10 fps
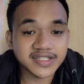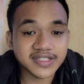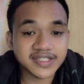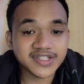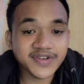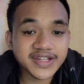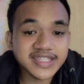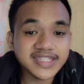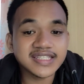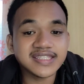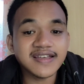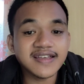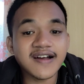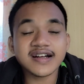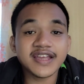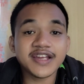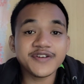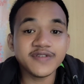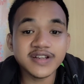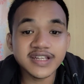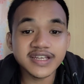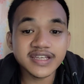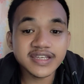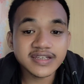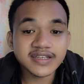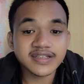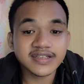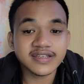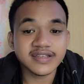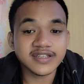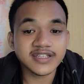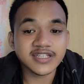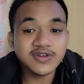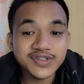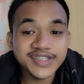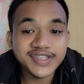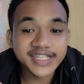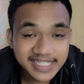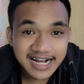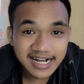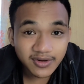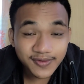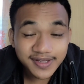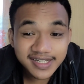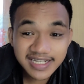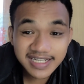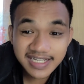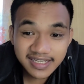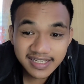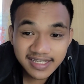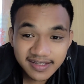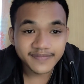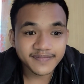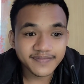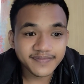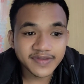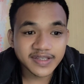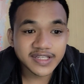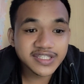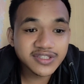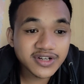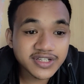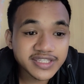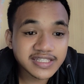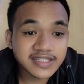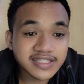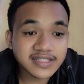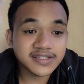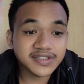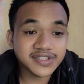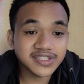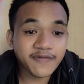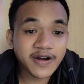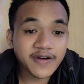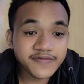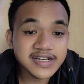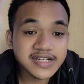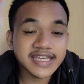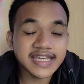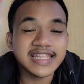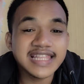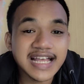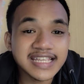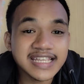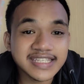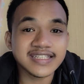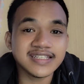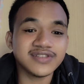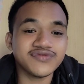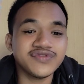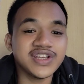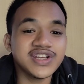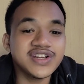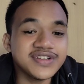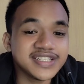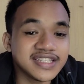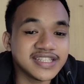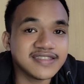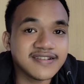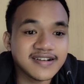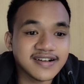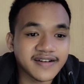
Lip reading: Strain the stock carefully. Cool the stock quickly. Stall the stock properly, and last is degrease the stock.